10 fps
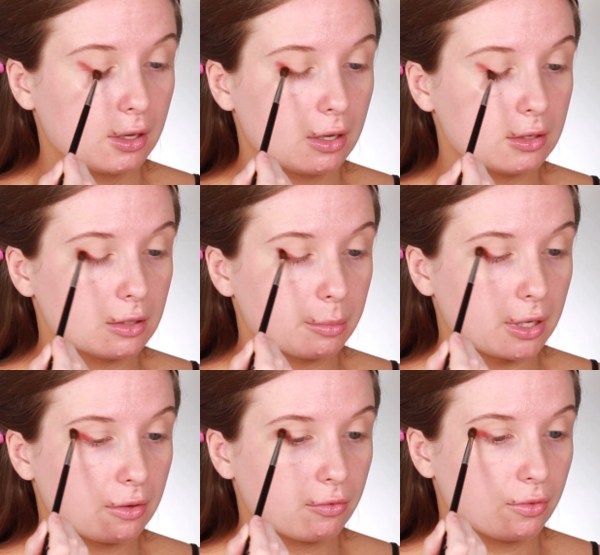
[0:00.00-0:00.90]
and I'm
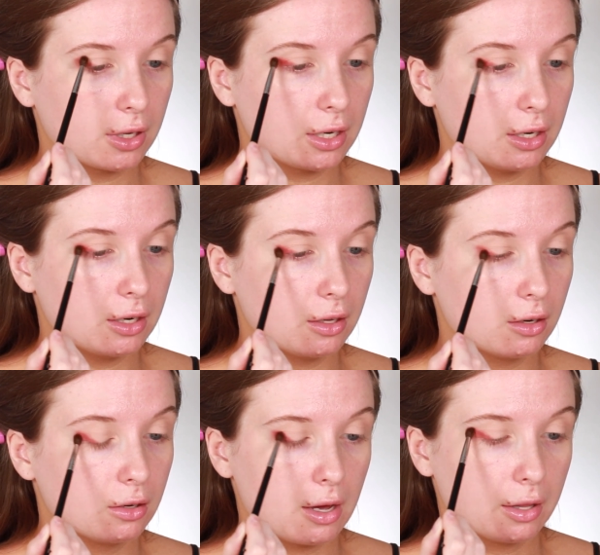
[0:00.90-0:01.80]
like flicking it in.
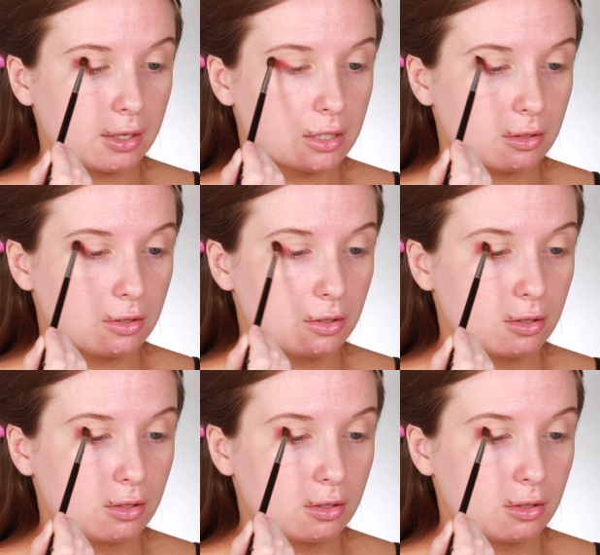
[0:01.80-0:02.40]
I like to